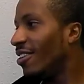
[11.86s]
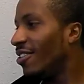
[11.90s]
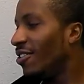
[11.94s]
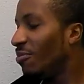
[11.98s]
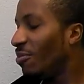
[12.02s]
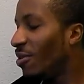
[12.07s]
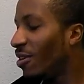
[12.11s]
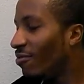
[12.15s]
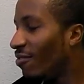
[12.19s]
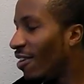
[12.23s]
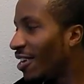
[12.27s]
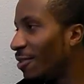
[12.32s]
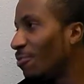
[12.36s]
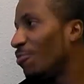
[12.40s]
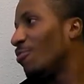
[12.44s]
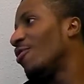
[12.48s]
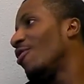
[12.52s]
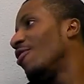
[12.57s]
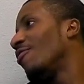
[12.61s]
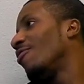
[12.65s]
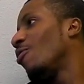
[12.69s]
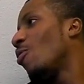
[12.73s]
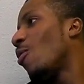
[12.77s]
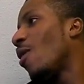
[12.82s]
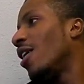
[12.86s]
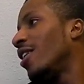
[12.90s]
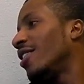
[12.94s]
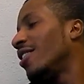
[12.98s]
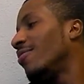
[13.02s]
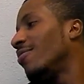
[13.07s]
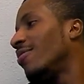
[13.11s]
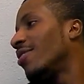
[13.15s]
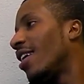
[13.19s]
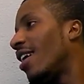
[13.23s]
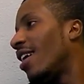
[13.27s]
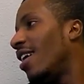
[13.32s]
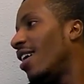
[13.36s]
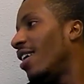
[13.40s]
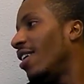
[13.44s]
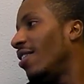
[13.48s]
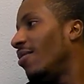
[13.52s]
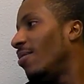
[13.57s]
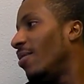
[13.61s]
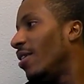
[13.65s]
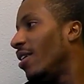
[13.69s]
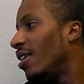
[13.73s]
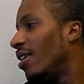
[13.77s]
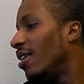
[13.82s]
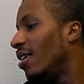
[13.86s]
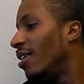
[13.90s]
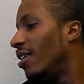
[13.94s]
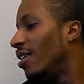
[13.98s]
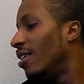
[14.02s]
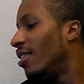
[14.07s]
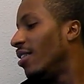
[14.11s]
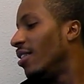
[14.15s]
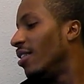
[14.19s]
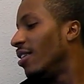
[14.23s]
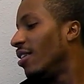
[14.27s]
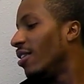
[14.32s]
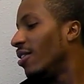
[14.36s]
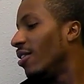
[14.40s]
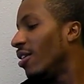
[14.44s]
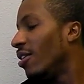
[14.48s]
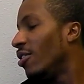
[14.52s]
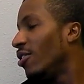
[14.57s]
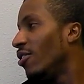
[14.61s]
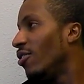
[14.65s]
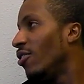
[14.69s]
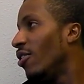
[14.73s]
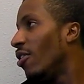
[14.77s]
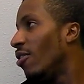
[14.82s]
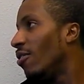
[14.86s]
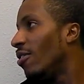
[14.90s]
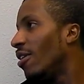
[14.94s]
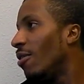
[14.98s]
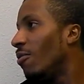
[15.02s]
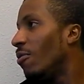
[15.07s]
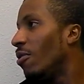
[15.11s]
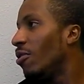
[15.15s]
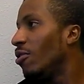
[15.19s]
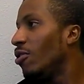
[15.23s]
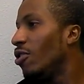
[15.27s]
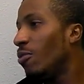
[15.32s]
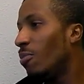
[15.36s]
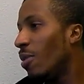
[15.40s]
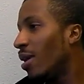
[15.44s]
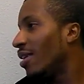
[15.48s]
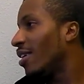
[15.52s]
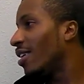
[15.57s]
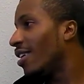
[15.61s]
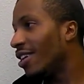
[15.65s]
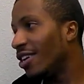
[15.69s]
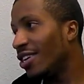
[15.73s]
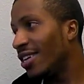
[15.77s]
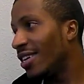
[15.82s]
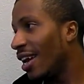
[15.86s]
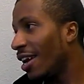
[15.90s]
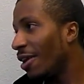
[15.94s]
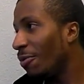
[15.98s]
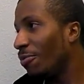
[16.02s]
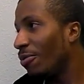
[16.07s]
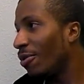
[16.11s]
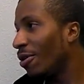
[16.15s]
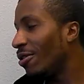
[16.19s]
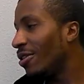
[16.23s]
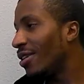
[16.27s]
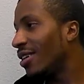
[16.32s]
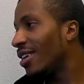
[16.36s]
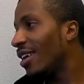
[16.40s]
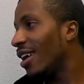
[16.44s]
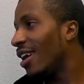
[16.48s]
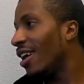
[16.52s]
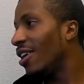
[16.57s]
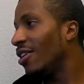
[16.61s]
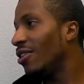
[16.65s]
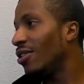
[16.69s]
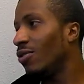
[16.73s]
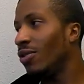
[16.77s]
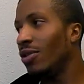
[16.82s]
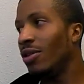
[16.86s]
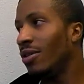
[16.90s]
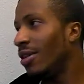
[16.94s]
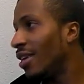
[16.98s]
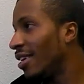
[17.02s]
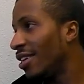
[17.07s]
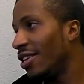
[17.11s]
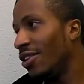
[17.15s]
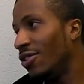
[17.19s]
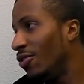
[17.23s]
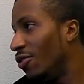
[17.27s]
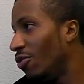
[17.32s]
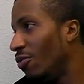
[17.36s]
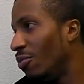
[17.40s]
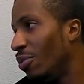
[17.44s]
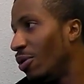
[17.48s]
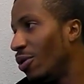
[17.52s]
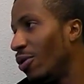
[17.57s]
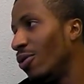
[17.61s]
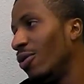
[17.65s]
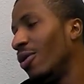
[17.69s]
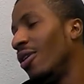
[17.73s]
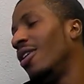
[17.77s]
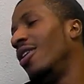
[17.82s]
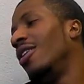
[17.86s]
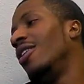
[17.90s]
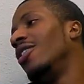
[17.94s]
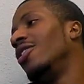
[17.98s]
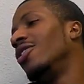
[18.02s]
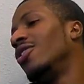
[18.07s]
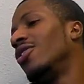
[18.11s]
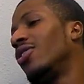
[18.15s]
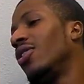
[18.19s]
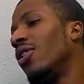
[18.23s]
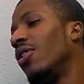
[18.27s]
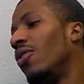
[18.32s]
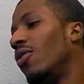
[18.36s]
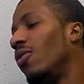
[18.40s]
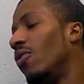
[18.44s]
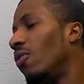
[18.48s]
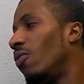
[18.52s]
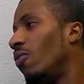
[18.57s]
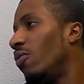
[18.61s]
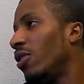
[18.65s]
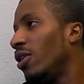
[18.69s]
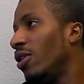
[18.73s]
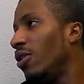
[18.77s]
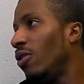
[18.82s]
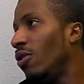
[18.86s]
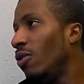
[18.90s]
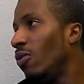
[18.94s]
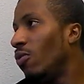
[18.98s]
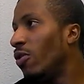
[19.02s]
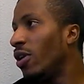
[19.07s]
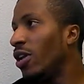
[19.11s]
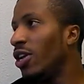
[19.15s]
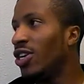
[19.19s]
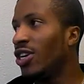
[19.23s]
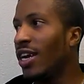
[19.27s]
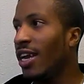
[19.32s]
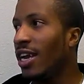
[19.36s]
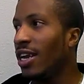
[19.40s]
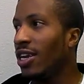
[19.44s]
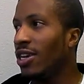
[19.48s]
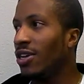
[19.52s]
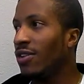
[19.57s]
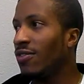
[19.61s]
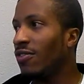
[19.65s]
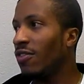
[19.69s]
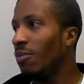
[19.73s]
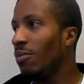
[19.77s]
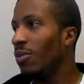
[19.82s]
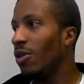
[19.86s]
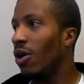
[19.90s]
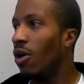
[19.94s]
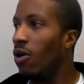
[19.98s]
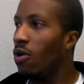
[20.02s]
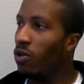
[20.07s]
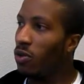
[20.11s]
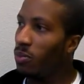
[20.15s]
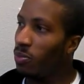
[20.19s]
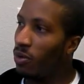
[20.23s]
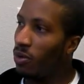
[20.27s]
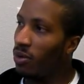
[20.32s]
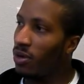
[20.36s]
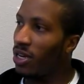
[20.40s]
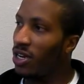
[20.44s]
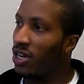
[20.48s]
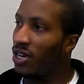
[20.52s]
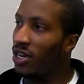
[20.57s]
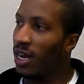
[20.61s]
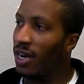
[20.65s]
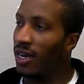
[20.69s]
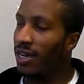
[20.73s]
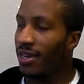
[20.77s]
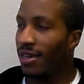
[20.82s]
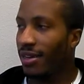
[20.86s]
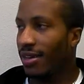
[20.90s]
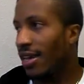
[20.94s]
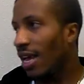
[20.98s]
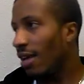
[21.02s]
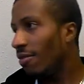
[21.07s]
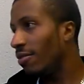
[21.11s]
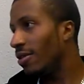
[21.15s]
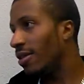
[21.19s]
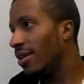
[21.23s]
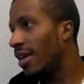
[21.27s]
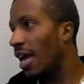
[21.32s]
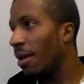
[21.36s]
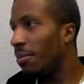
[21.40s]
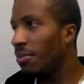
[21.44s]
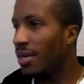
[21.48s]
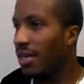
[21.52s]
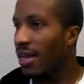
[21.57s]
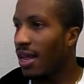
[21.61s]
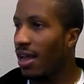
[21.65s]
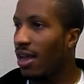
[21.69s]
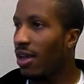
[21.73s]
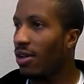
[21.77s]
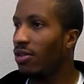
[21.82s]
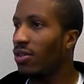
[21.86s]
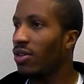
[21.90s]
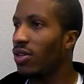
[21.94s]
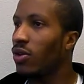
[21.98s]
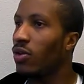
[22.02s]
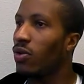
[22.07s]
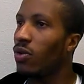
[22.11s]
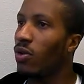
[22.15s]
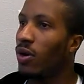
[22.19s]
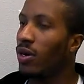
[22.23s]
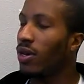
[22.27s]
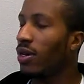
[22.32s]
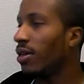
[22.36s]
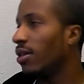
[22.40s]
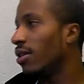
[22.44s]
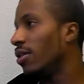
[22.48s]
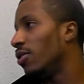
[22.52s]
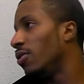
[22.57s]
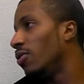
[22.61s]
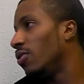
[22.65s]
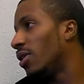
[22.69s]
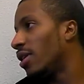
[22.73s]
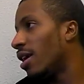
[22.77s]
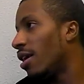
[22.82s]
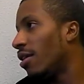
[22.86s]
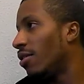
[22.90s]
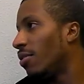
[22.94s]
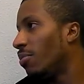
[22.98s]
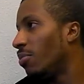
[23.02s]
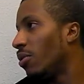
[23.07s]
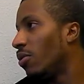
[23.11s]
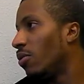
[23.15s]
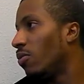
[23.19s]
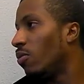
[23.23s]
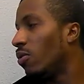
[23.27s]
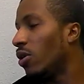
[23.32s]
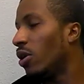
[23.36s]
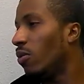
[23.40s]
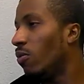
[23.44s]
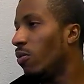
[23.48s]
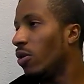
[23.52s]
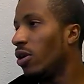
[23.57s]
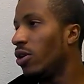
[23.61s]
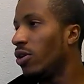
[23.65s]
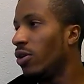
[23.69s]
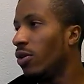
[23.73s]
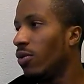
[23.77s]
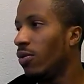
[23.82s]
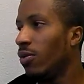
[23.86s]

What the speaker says: you've been a Razor Pro for quite some time, and you know that you're about to get your second Pro skate. That's the new boot. So what do you want to change from the old boot, the Genesis 7 type style, towards the new style of the boot? What do you want to do?